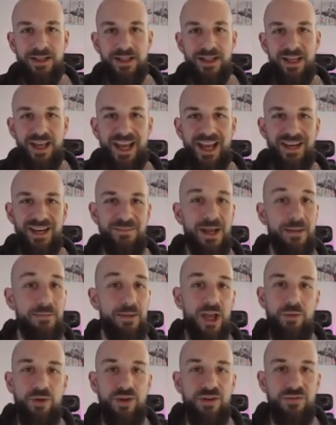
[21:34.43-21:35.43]
and maybe
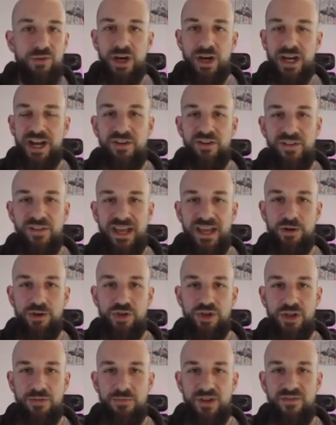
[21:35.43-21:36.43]
I would have run out of
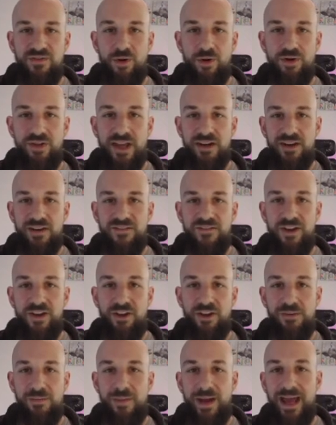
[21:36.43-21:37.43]
energy before then and
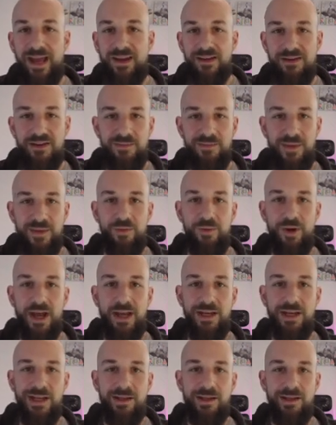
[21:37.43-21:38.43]
fallen back into my
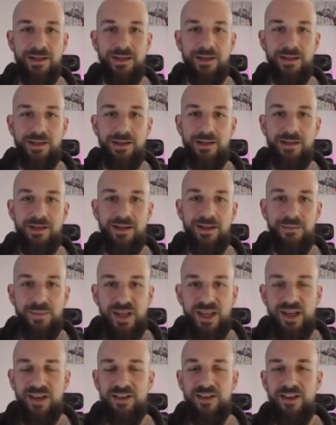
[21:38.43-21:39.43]
rut.
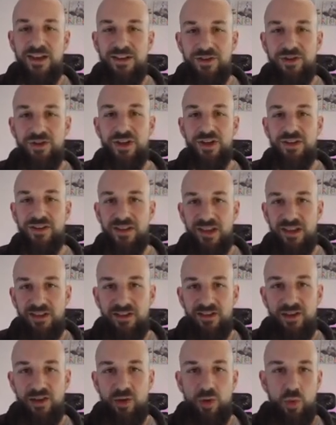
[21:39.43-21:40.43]
Because I took
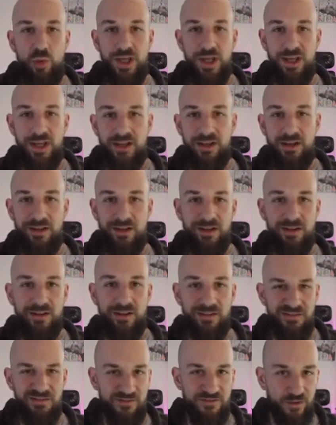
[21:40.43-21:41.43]
this quick
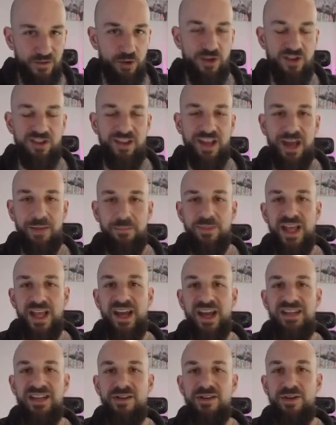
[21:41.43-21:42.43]
first step that
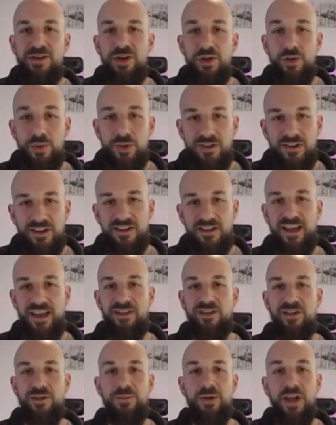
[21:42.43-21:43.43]
I knew was
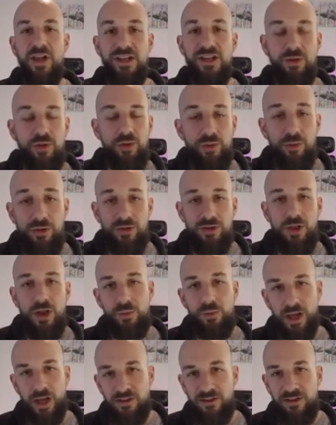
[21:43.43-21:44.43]
accessible, I knew it was low
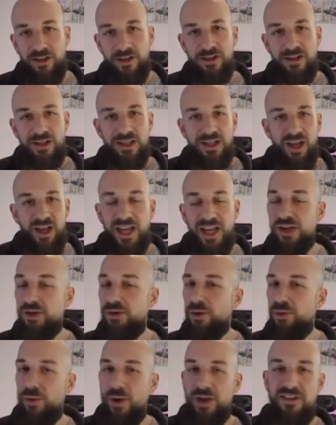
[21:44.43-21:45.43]
risk, I knew
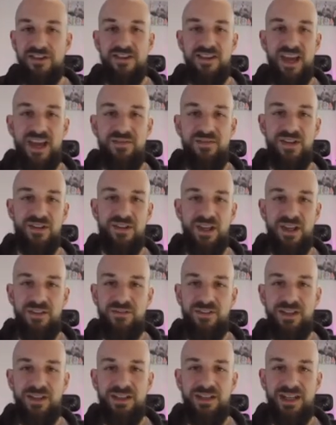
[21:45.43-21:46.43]
it wasn't a heavy
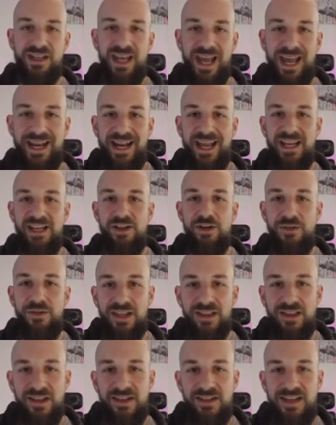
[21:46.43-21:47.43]
lift, and I knew
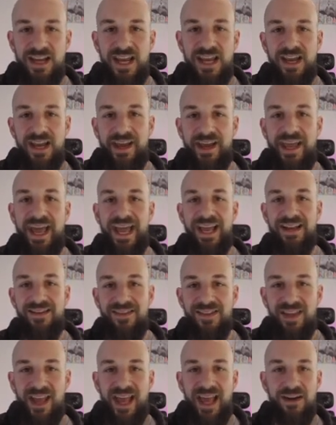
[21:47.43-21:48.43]
that the day I had
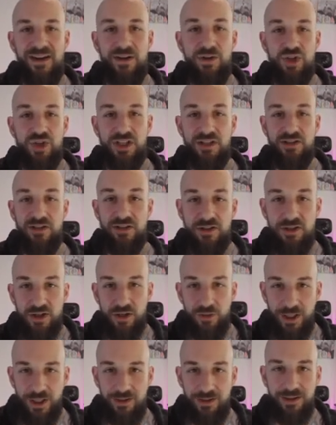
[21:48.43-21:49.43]
the energy to
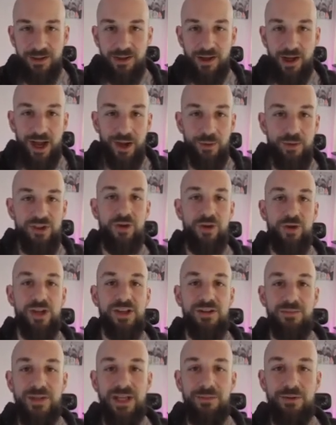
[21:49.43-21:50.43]
do it, I was going
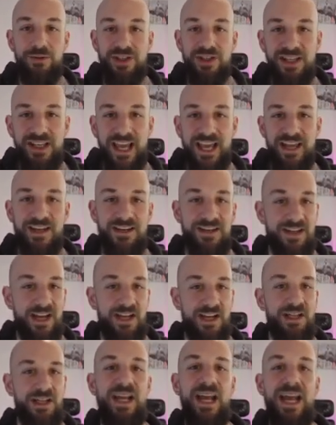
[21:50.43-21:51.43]
to be able to get it
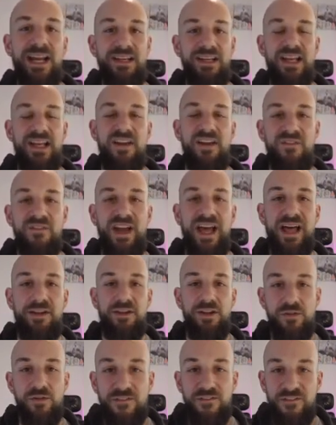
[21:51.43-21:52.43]
done and get
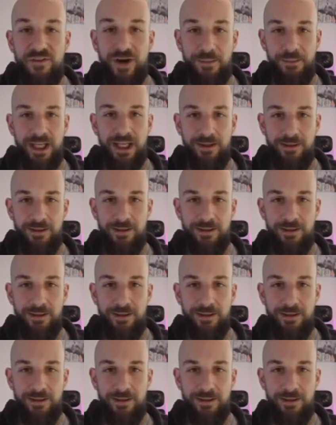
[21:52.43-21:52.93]
value from it.